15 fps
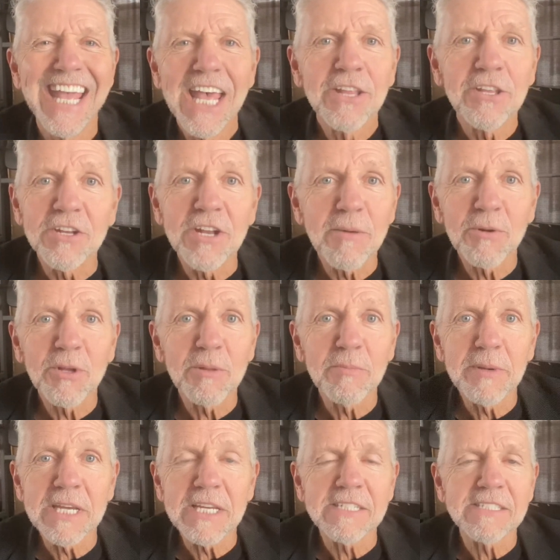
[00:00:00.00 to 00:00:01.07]
The number of the
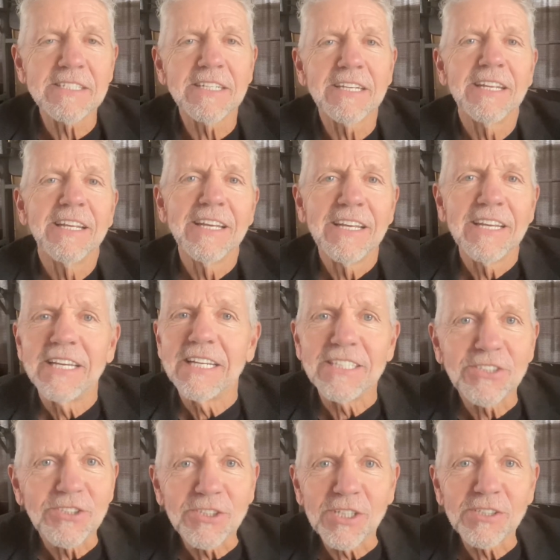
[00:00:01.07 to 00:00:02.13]
beast.
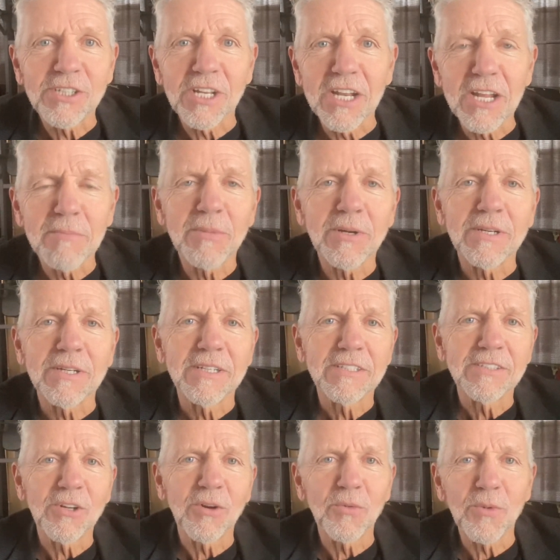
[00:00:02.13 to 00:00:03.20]
It's just a number.
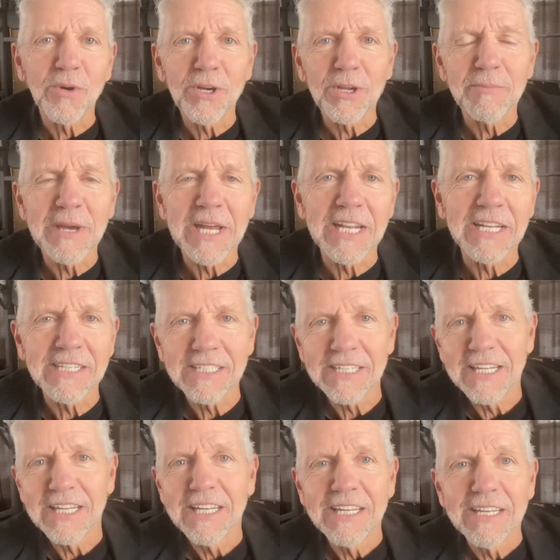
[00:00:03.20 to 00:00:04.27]
Don't worry about it.
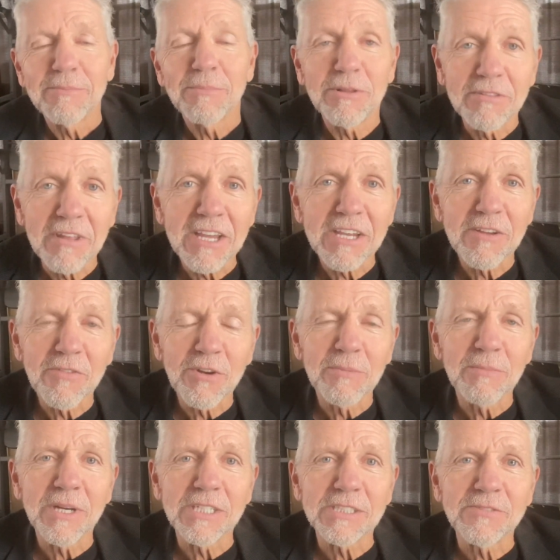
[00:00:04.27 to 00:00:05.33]
But thank you very
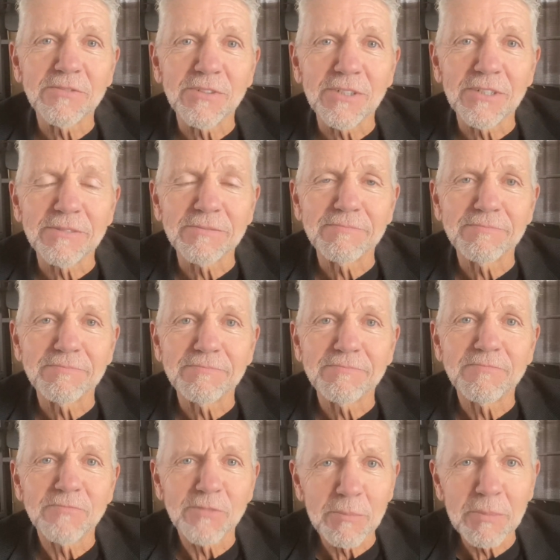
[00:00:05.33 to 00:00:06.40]
much for
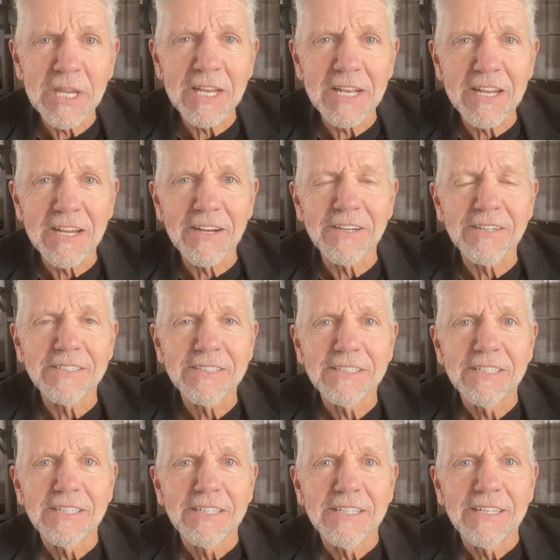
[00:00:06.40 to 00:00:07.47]
being here.
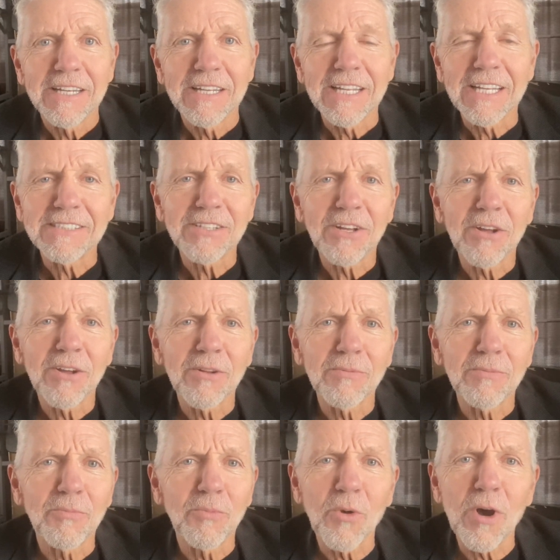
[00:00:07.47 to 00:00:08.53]
And let's all
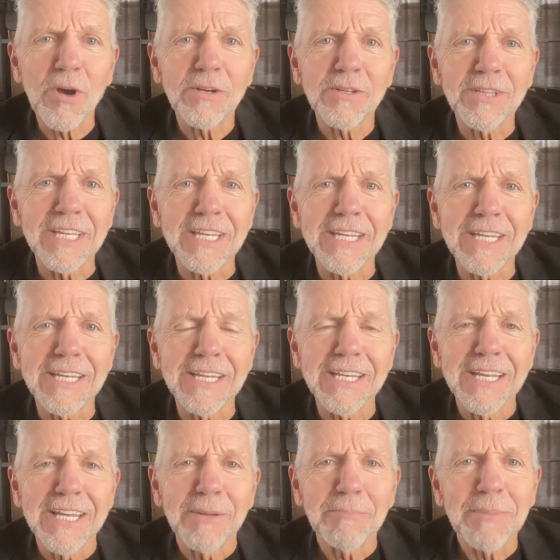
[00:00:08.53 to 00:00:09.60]
walk the
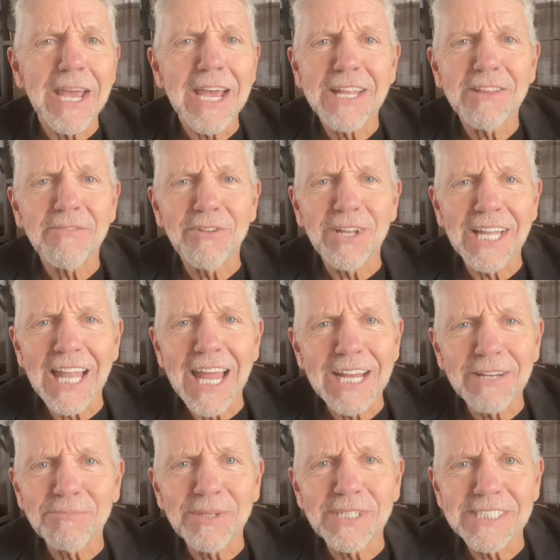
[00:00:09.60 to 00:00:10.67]
path of
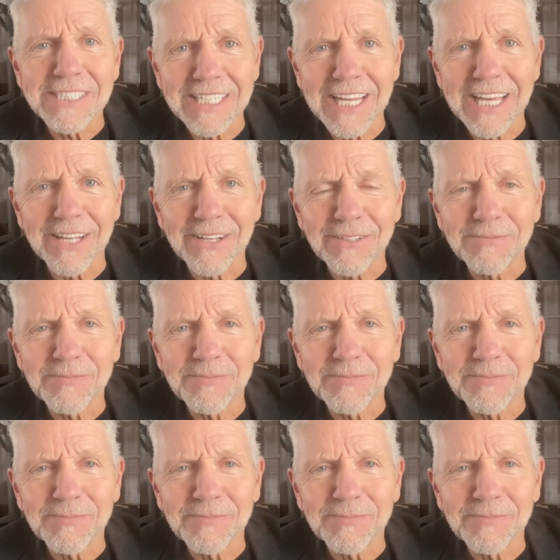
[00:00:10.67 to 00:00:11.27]
enlightenment together.